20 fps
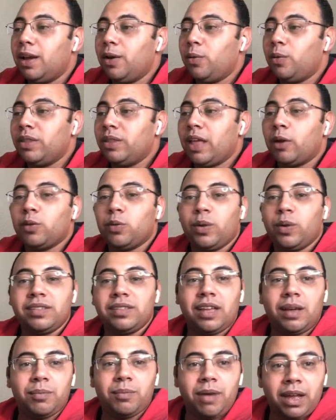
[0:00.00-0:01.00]
without
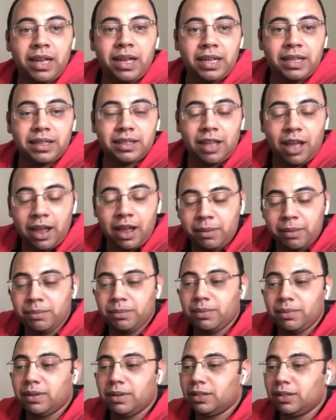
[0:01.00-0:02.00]
wasting my
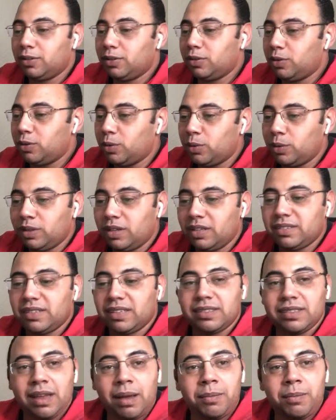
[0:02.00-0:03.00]
time to
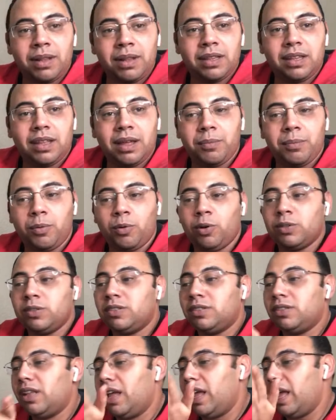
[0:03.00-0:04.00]
disassemble the
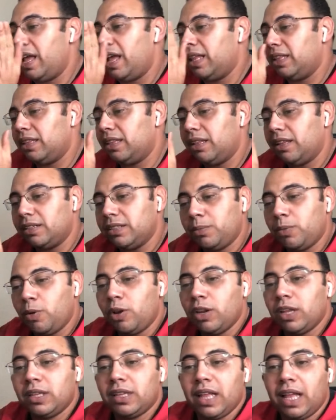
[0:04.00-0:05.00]
boards and
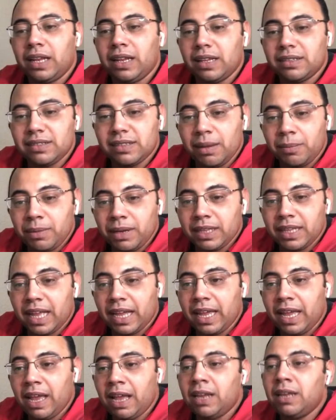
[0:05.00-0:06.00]
rebuild it and assemble it
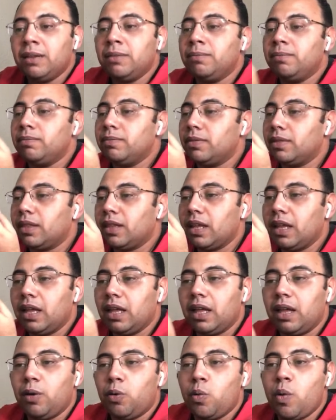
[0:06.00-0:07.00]
again.
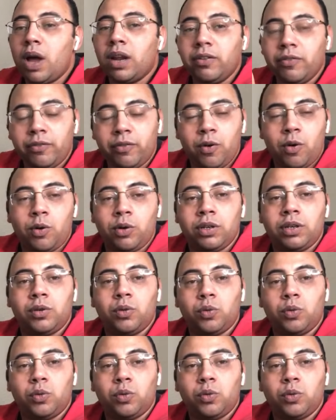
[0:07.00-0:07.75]
One phone